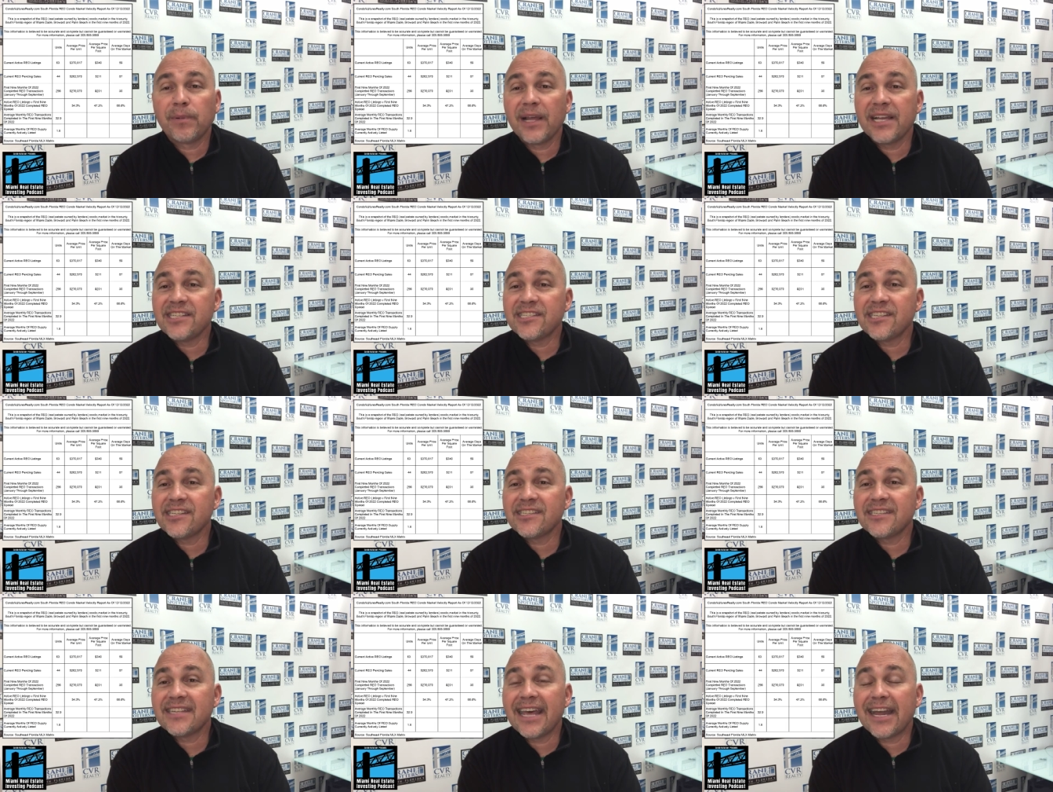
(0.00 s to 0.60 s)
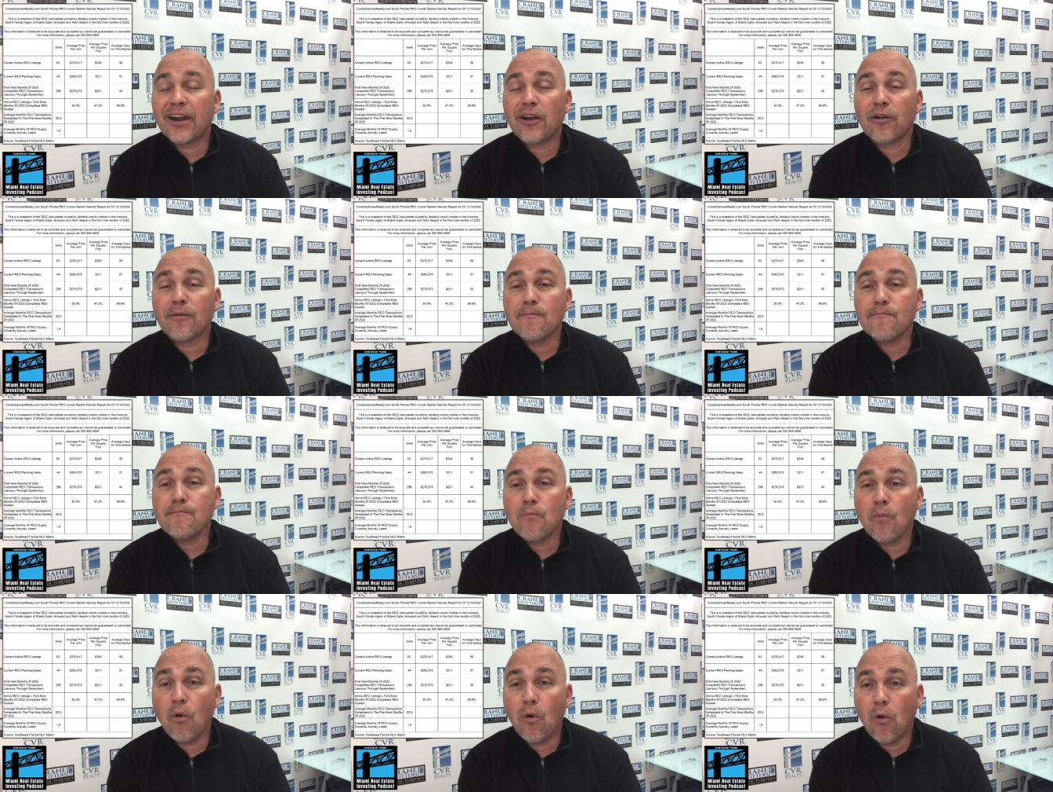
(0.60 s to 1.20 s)
Places that are
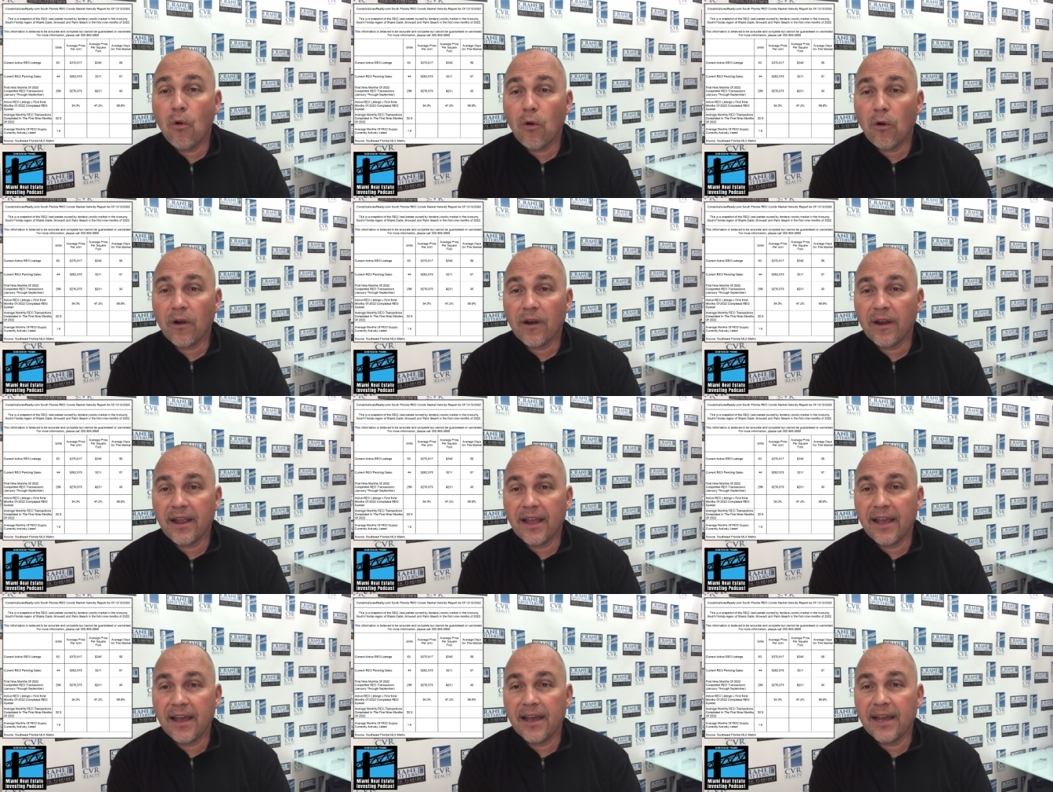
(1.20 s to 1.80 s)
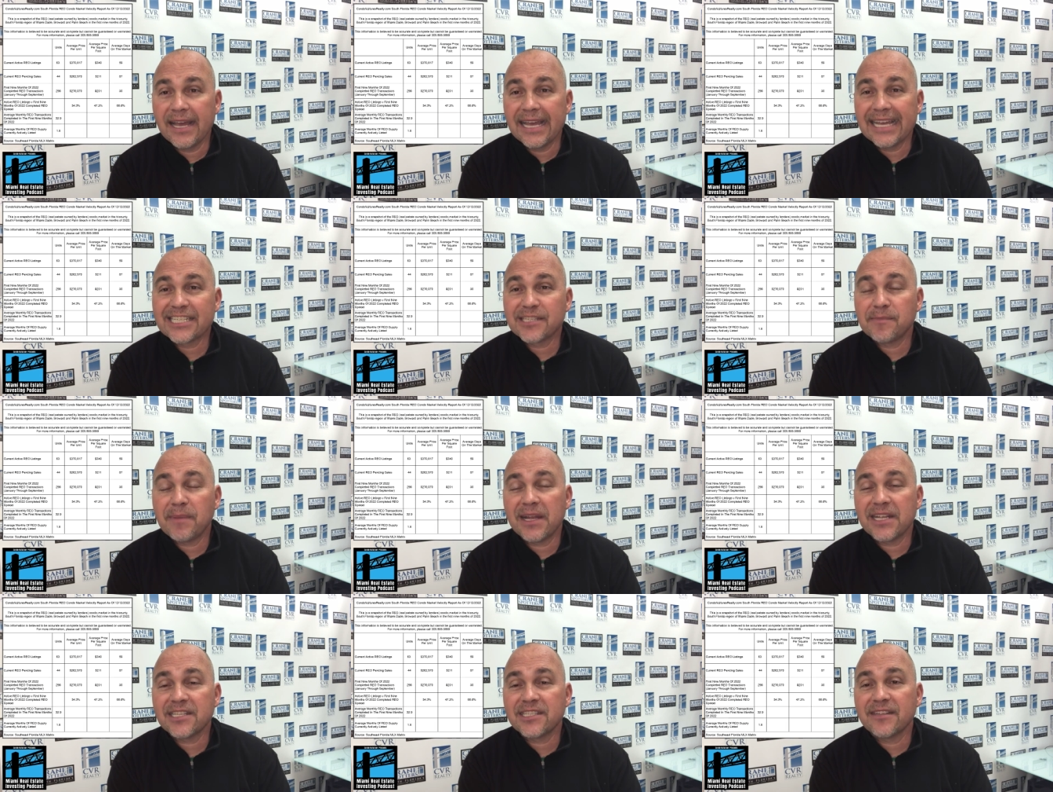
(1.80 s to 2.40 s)
more
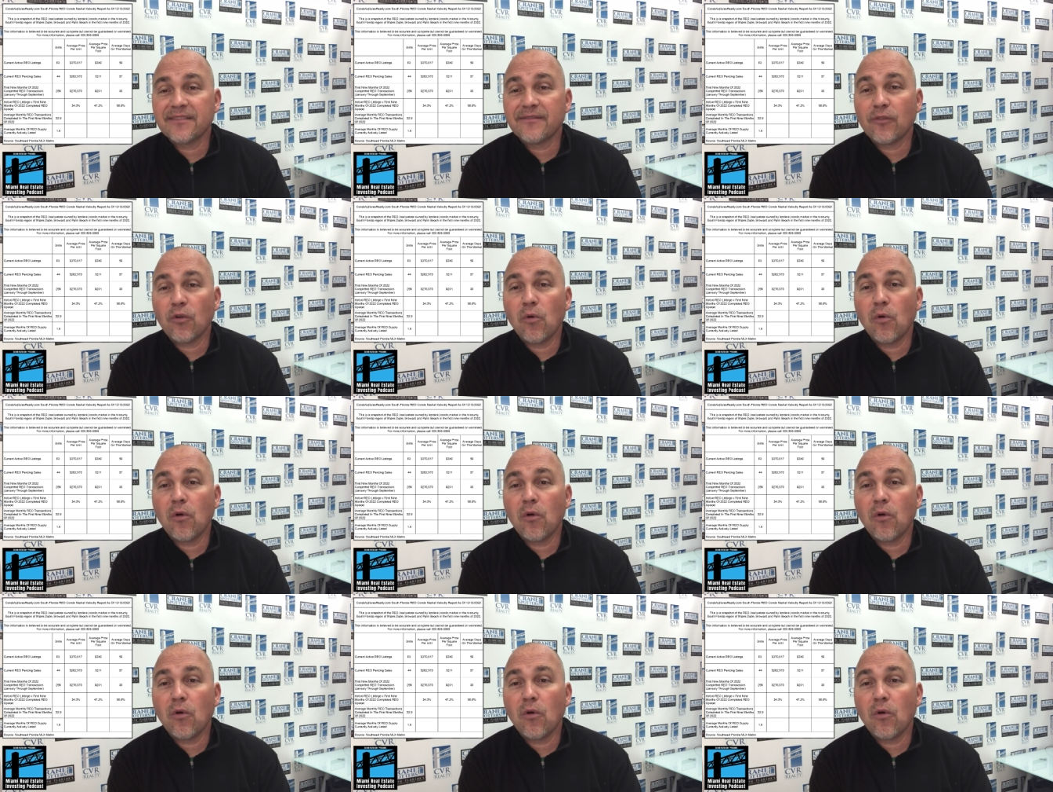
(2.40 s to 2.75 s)
expensive